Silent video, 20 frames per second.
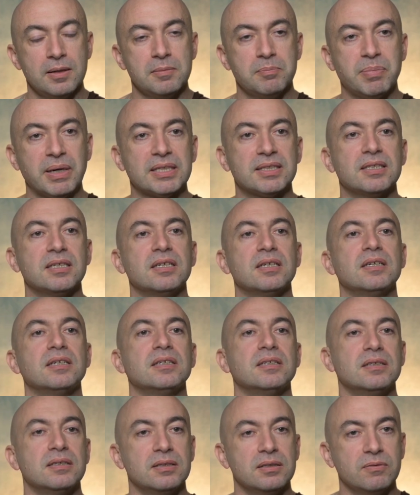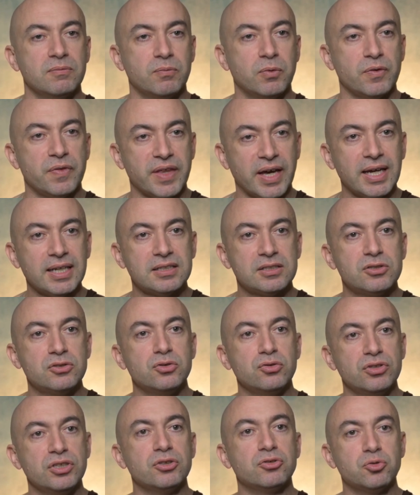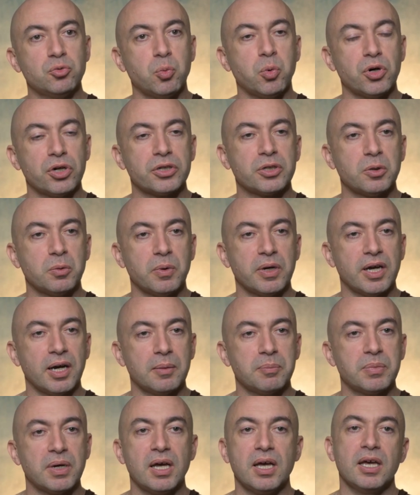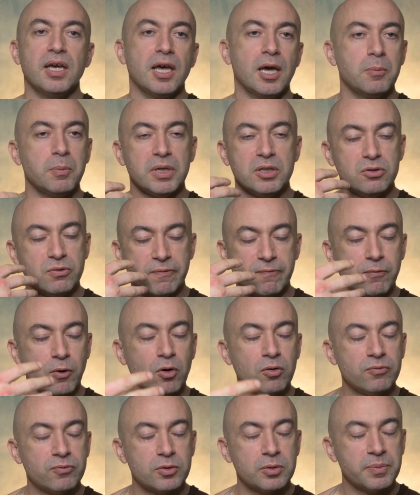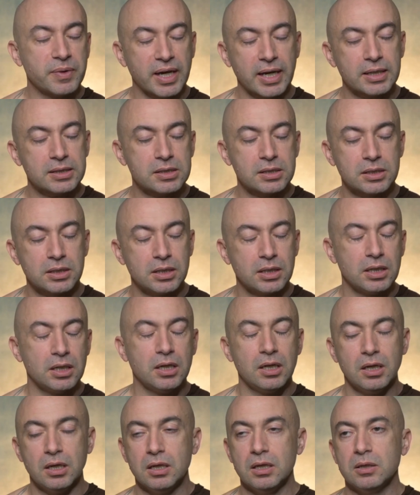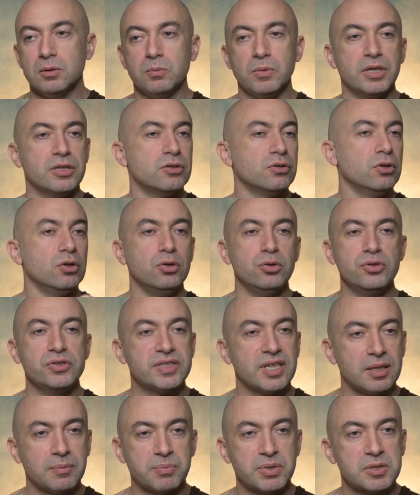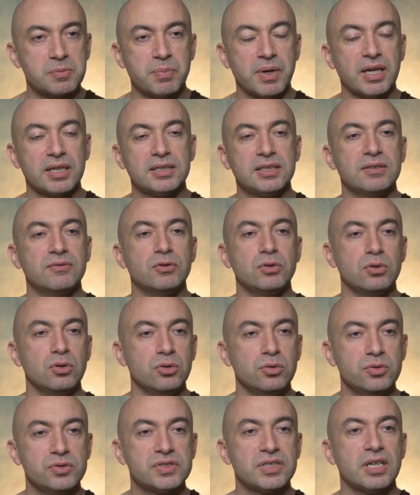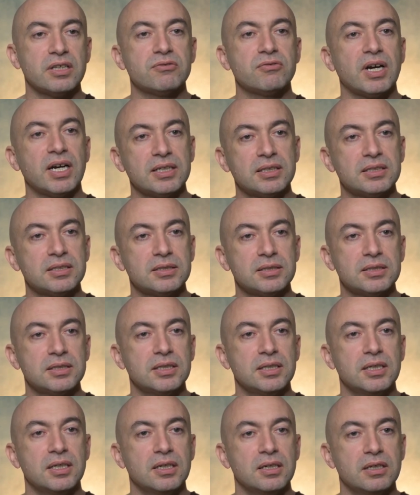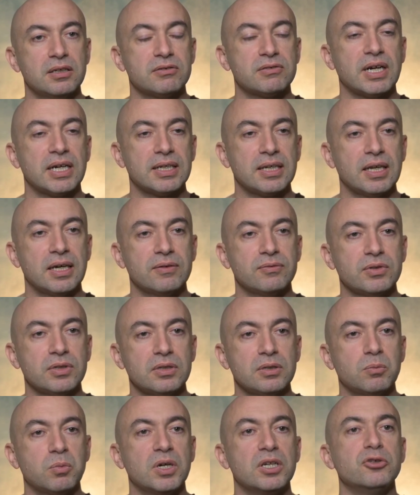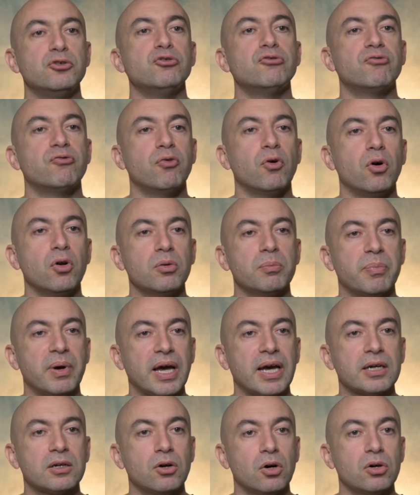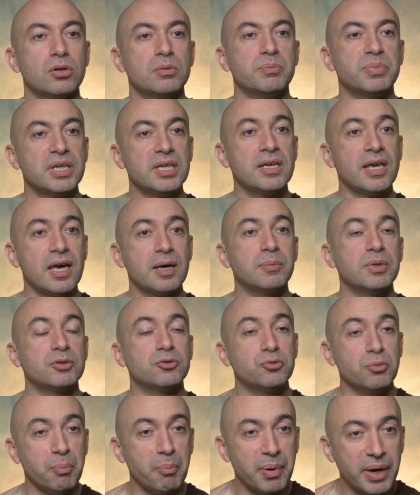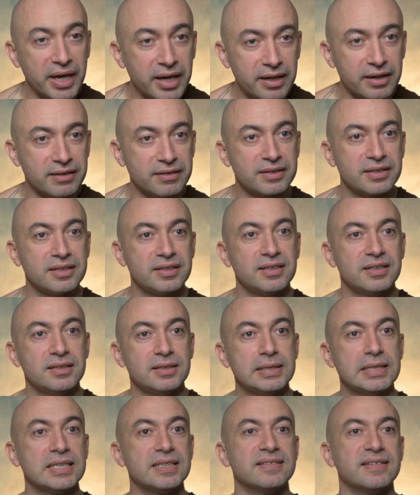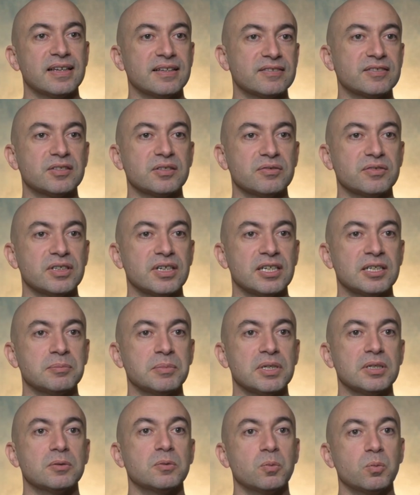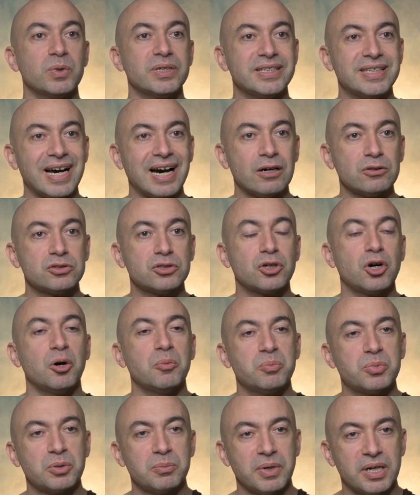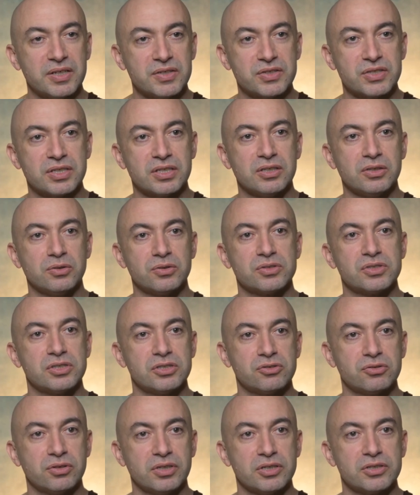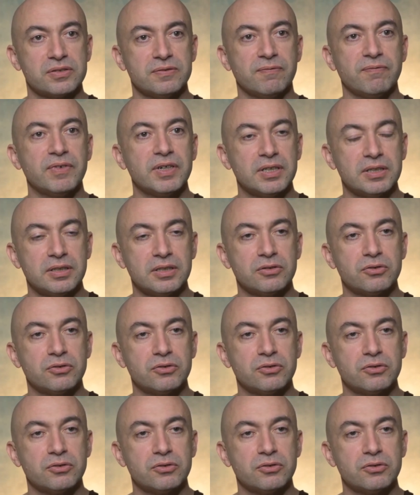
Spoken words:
But for that, you need to work your way up. And when you fall from that, when you lose that perspective, you lose that right level, well, you fall back on being able to bear the intensity of the animal without compromising your situation further